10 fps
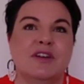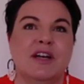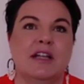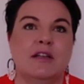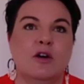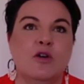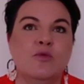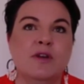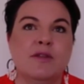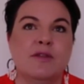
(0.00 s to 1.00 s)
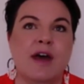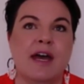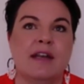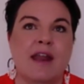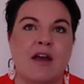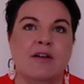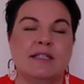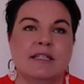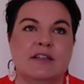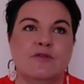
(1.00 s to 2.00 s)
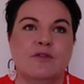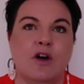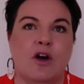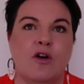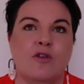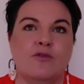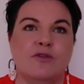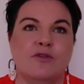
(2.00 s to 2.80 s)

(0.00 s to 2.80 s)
along with that narrative of